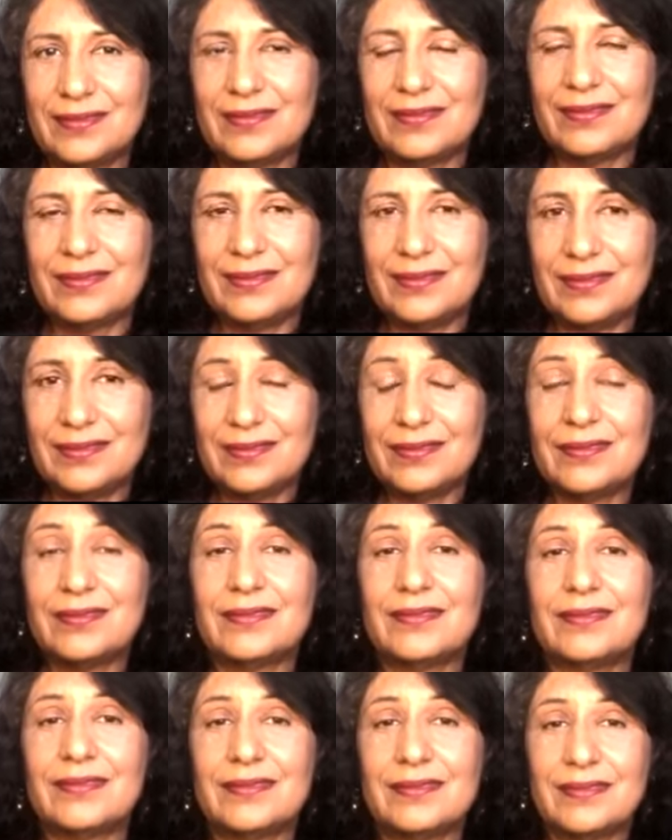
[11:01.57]

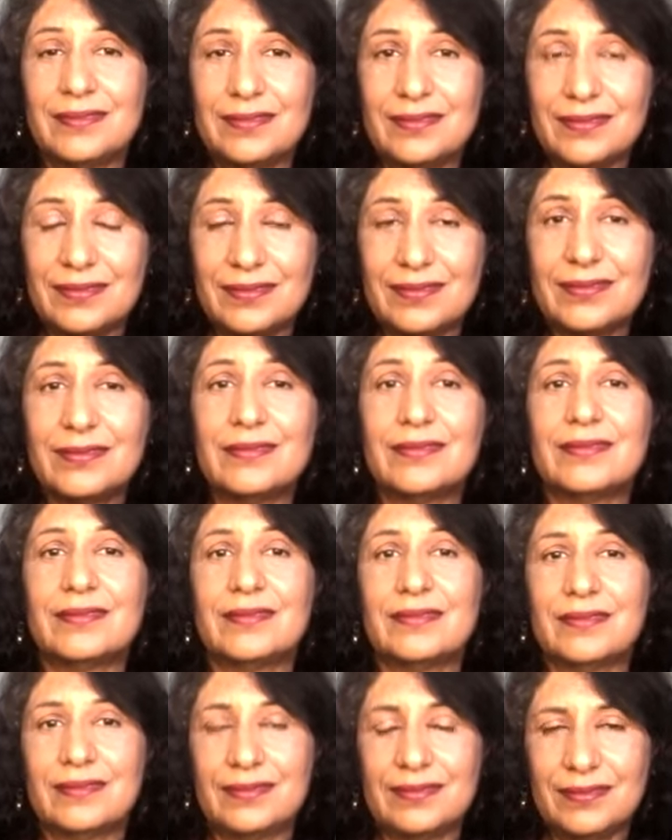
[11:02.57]

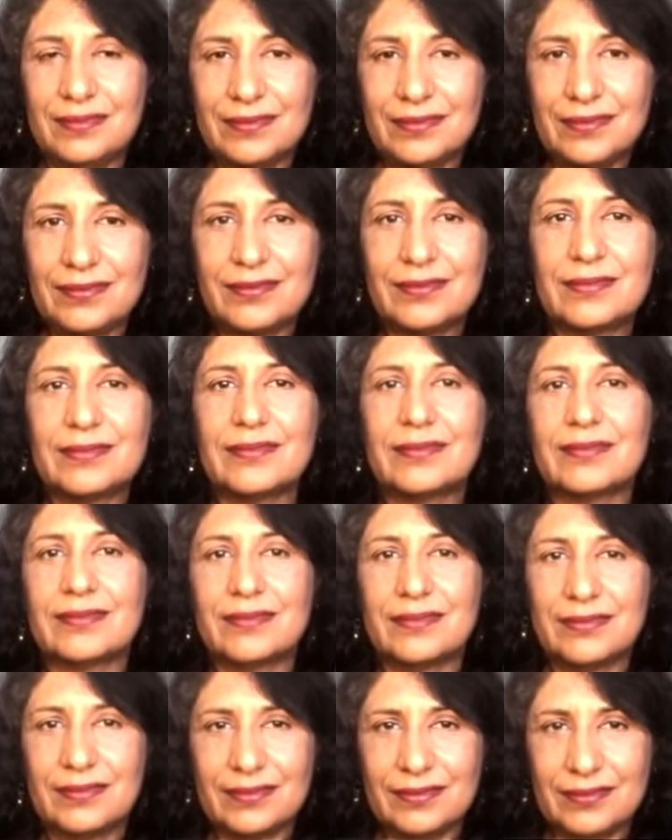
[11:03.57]

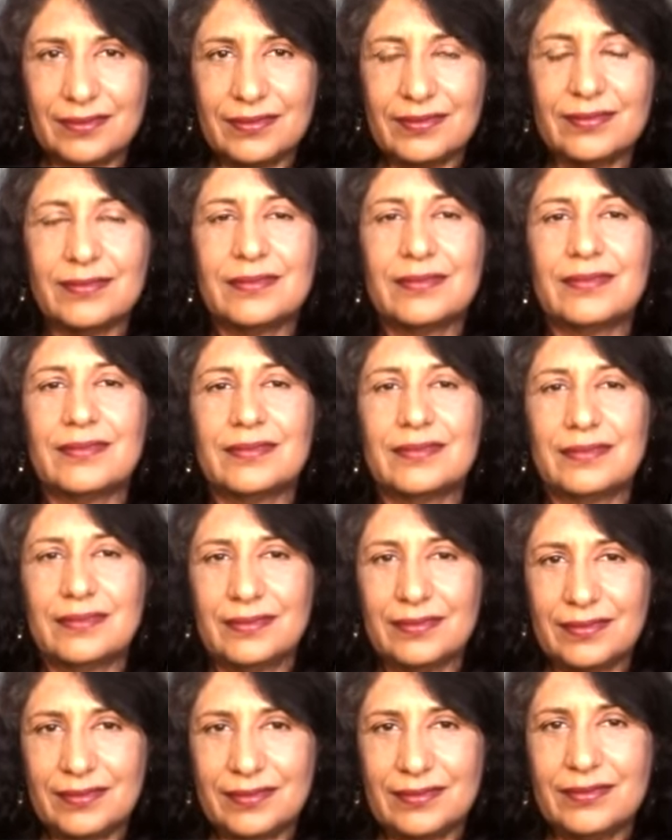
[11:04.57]

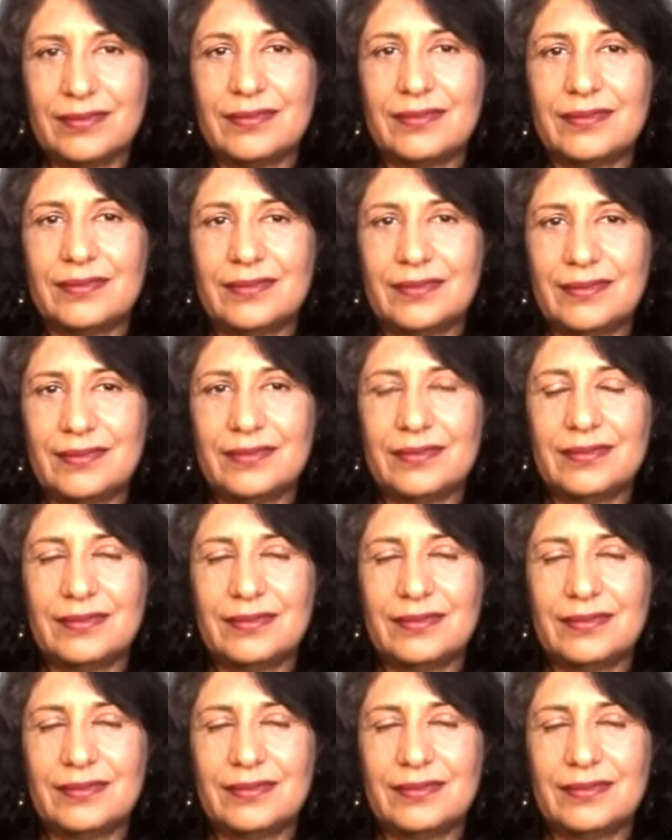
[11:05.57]
(silent)